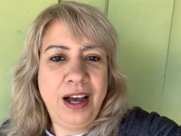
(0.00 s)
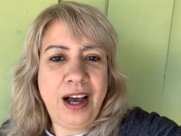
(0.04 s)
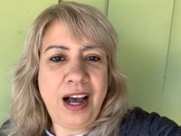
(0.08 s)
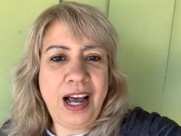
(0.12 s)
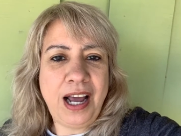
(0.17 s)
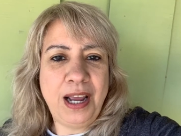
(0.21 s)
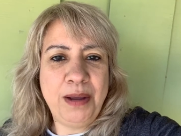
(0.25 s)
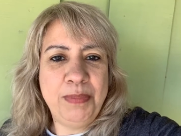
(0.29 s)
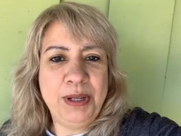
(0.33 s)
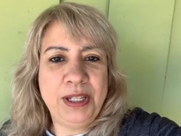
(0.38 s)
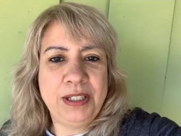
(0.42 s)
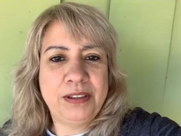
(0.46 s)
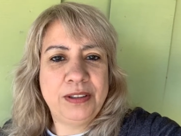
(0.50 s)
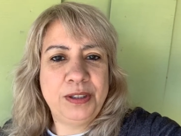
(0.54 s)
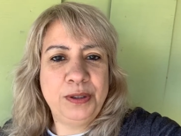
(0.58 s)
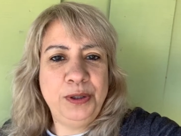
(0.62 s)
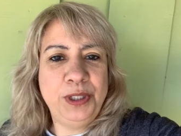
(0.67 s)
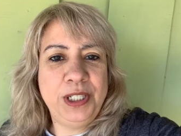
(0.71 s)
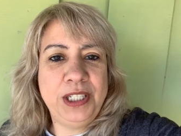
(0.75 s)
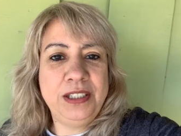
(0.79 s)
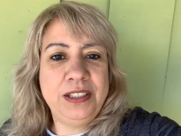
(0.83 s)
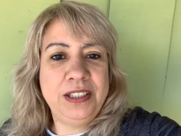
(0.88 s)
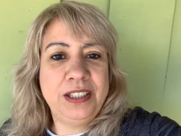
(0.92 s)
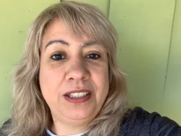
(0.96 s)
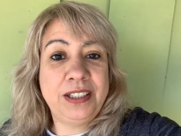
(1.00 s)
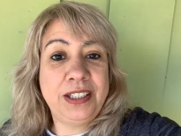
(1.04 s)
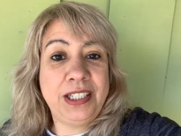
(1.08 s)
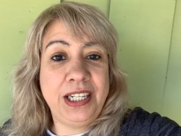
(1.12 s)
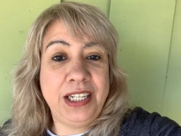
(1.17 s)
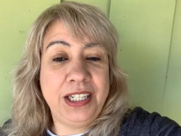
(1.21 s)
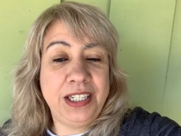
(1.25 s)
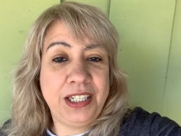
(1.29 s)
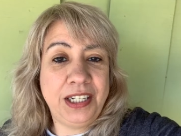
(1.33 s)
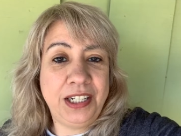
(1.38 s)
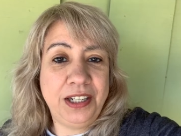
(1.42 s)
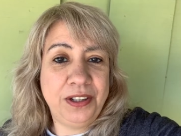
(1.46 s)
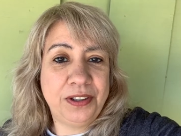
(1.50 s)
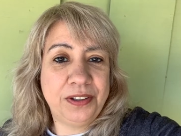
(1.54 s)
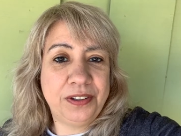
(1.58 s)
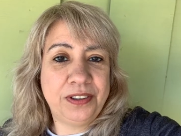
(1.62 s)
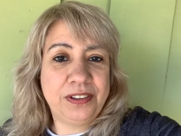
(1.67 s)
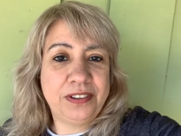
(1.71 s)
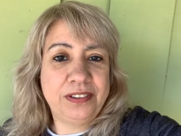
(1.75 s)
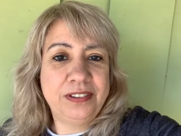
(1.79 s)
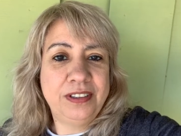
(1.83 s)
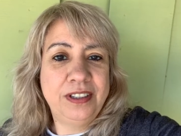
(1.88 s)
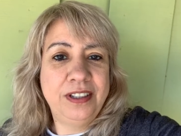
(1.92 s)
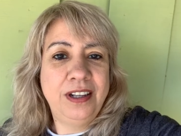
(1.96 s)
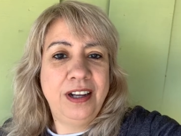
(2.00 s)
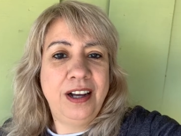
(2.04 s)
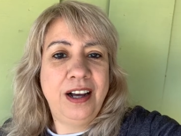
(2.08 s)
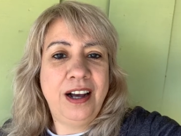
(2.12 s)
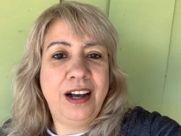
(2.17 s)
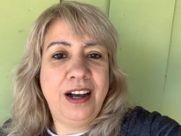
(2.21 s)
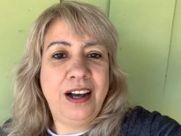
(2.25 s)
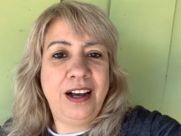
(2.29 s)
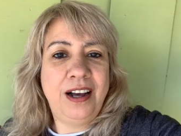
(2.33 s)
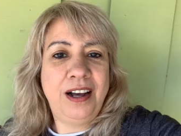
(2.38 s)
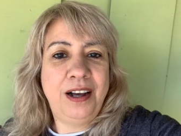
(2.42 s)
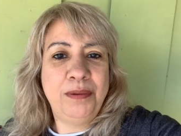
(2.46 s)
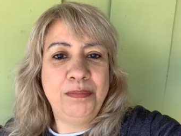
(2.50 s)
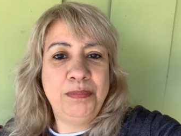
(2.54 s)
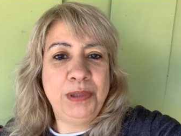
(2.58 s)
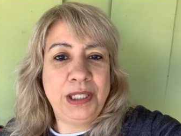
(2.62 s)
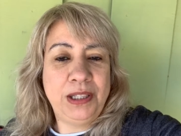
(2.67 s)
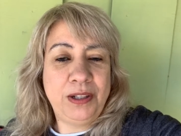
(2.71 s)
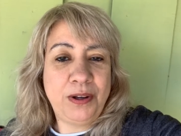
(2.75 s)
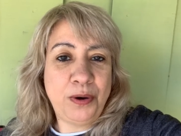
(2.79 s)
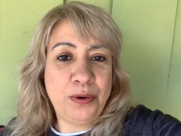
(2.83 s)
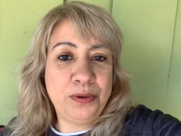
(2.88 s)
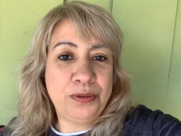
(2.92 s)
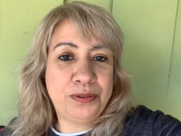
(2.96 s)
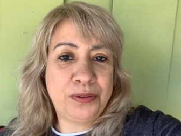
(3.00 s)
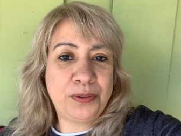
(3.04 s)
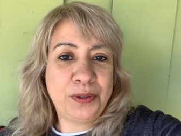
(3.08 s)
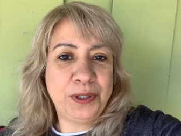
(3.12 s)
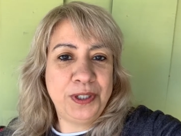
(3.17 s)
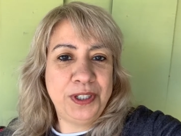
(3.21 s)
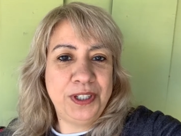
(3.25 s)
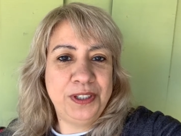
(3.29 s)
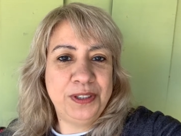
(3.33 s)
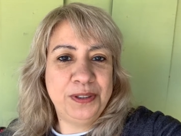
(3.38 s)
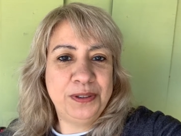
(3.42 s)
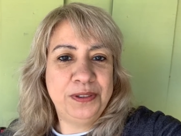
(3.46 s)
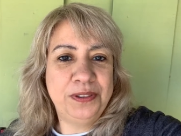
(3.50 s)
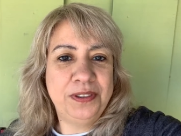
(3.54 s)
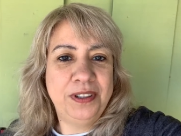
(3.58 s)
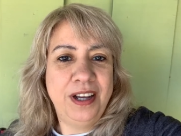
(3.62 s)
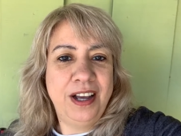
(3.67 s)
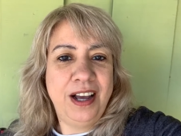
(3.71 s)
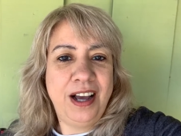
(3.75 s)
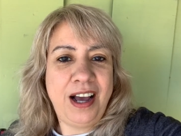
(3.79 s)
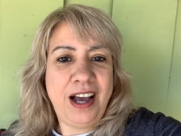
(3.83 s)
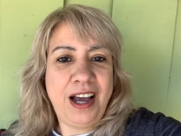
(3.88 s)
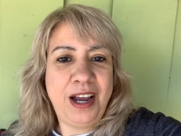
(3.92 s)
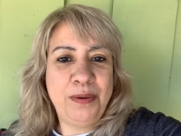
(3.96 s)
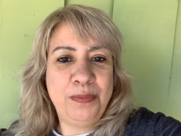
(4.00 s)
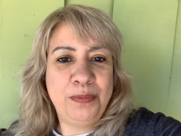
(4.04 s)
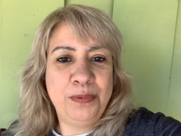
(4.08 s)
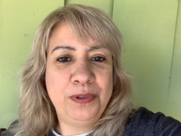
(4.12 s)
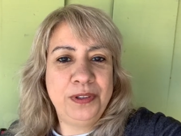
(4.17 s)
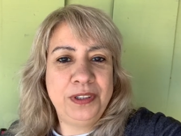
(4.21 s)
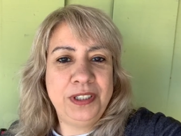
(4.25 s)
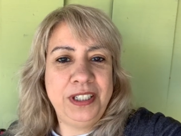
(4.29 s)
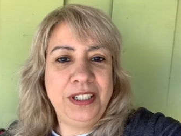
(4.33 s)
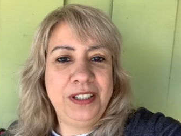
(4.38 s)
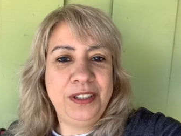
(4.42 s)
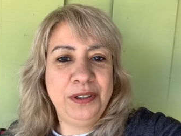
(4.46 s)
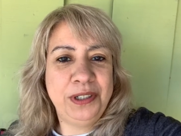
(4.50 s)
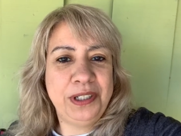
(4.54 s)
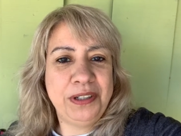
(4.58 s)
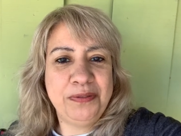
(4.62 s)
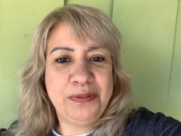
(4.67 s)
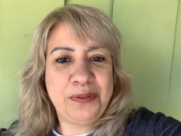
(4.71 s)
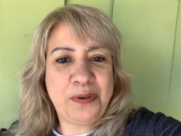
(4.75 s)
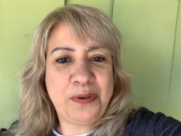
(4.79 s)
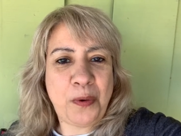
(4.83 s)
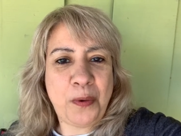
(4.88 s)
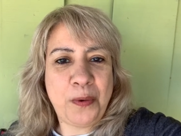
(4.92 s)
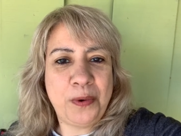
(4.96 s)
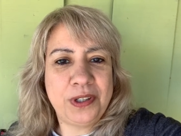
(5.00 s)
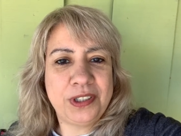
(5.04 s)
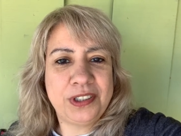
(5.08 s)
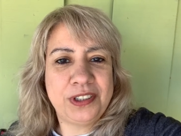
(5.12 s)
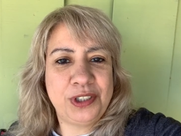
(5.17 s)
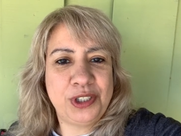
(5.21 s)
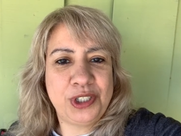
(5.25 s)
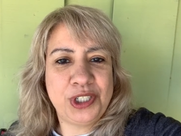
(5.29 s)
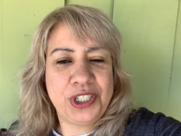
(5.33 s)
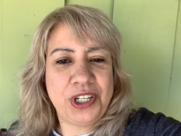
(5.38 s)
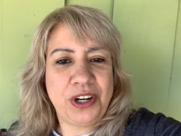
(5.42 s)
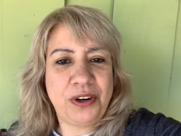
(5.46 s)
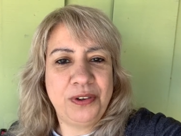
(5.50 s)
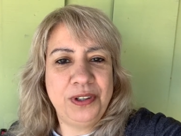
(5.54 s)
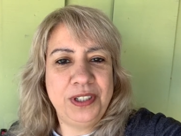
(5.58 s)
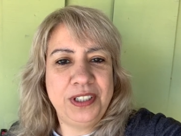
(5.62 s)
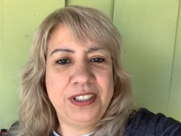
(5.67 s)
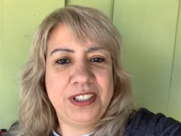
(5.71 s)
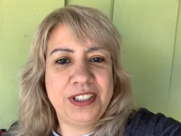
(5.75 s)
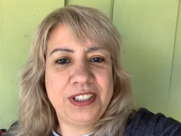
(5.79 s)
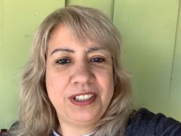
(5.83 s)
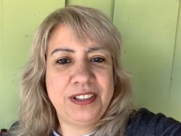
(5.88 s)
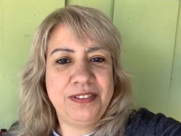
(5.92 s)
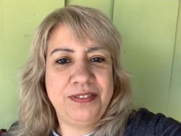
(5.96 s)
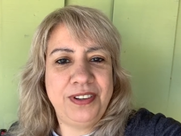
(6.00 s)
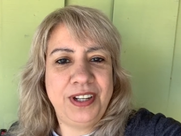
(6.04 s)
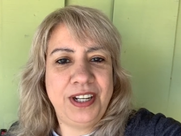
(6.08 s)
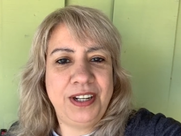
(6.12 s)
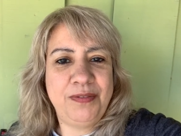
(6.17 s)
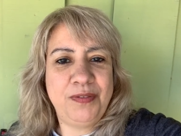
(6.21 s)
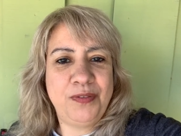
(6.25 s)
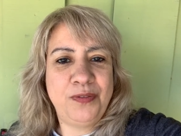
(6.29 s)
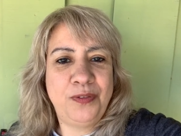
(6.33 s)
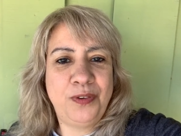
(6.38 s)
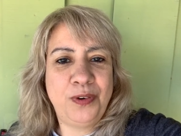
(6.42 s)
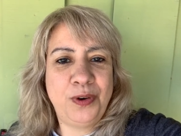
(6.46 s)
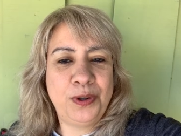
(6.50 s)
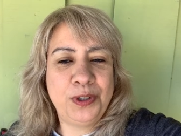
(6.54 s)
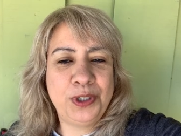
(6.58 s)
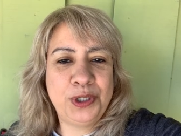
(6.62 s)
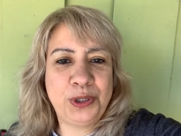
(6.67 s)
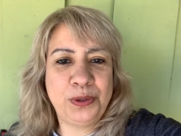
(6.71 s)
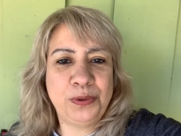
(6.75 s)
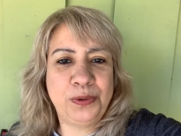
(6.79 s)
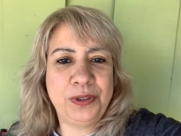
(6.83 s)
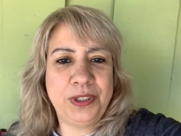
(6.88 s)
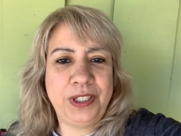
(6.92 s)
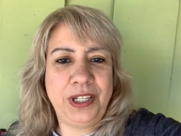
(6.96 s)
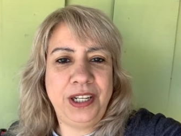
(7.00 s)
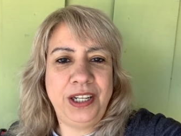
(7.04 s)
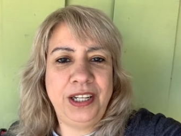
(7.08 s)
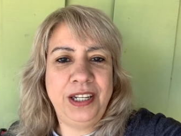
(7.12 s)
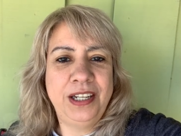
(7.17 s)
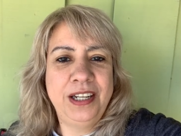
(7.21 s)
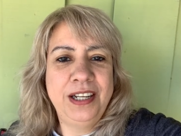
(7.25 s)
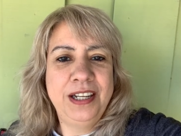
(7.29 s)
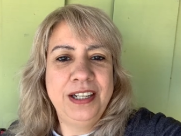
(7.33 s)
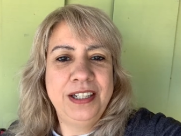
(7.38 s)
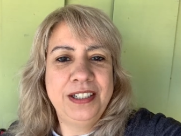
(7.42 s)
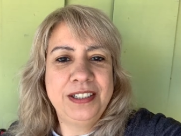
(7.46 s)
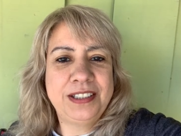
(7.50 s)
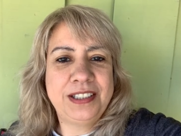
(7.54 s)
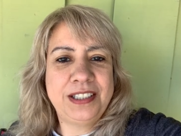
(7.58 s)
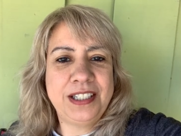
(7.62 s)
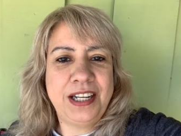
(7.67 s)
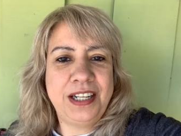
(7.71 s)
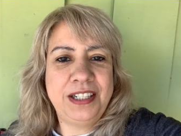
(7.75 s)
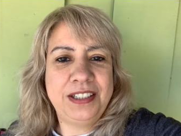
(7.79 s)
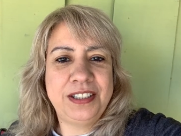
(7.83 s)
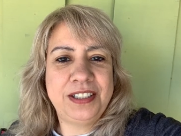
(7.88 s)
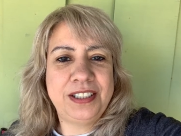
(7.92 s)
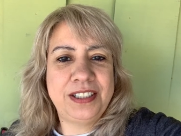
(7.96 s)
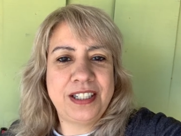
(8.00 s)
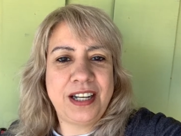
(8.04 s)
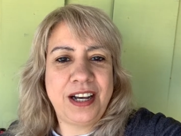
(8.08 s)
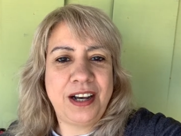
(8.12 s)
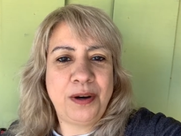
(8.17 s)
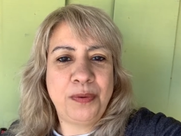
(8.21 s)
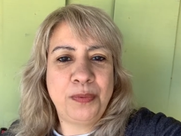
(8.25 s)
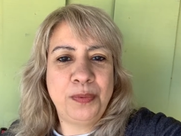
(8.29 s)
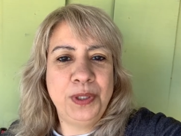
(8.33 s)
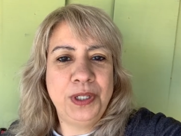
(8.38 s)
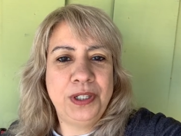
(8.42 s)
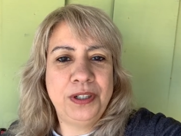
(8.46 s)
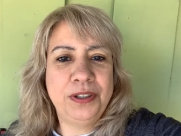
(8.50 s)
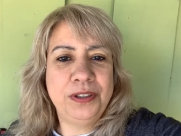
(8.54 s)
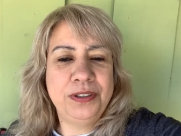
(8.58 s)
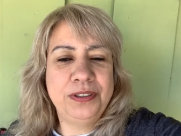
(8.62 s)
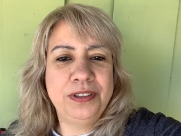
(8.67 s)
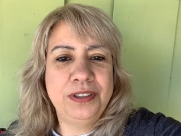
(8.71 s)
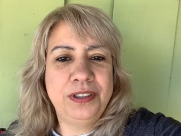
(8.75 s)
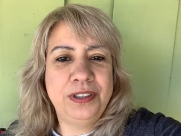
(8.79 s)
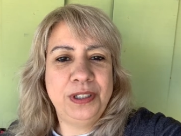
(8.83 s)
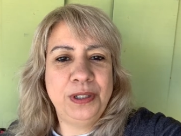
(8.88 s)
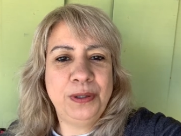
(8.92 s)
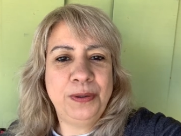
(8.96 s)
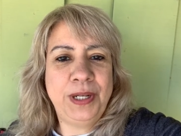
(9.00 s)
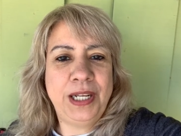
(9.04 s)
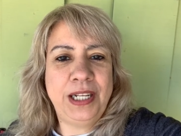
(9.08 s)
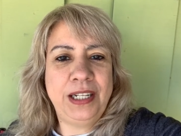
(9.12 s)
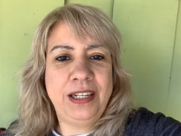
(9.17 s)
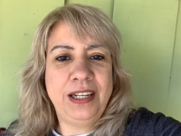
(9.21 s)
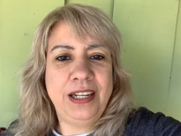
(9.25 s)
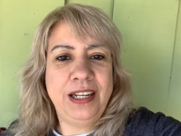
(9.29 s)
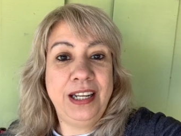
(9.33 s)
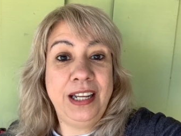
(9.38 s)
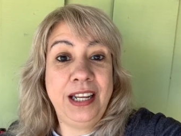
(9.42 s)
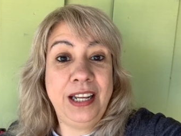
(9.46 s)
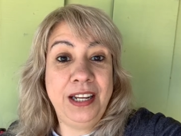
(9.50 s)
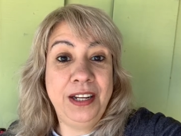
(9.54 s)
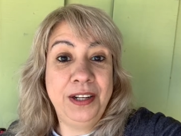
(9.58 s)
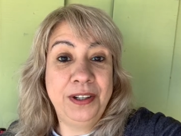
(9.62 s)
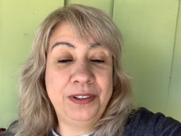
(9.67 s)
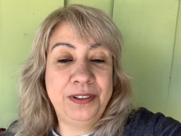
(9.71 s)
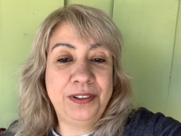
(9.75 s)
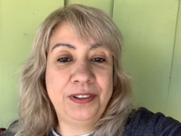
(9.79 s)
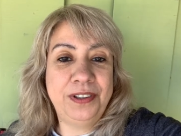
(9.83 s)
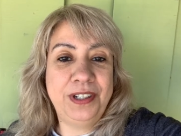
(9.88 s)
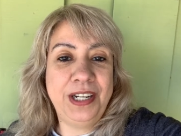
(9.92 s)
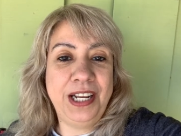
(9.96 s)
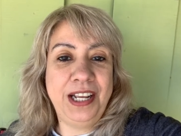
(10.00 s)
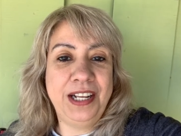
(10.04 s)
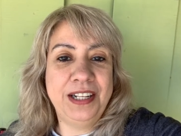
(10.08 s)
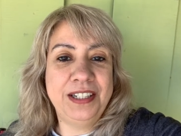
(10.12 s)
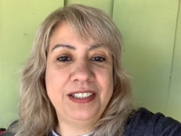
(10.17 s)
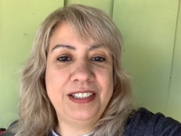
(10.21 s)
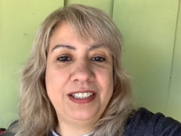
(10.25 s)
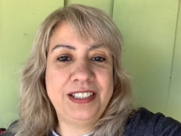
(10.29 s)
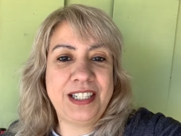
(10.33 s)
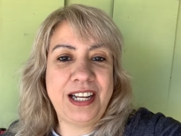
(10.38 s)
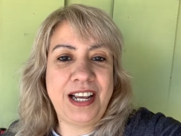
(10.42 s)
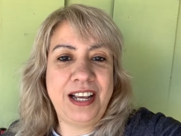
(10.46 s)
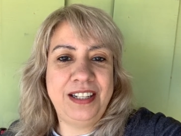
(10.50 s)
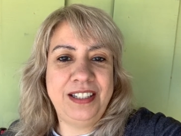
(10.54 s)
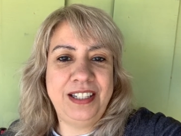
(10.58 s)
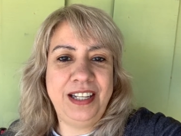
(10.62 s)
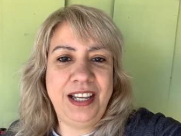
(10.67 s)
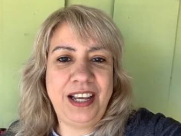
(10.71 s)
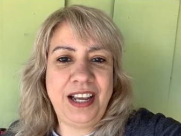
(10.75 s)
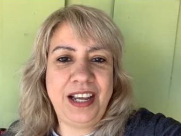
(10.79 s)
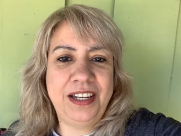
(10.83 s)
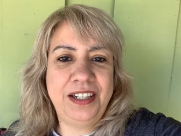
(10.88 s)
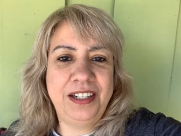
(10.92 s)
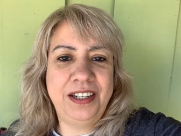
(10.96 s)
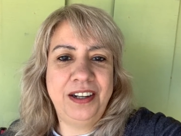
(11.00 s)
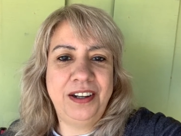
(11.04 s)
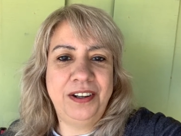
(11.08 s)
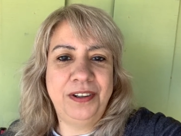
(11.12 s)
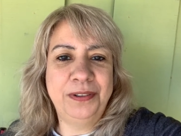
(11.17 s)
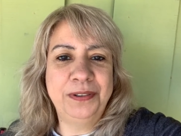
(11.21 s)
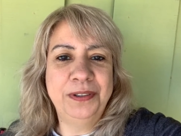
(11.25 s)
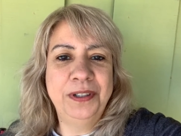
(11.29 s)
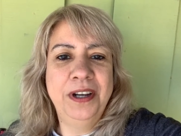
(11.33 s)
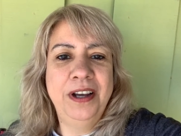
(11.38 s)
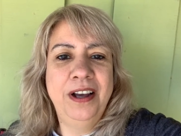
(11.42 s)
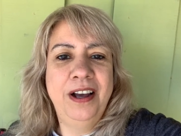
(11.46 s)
I'm including the link here uh, below for you. I'm really looking forward to sharing this event virtually since uh, we couldn't do it here in San Diego.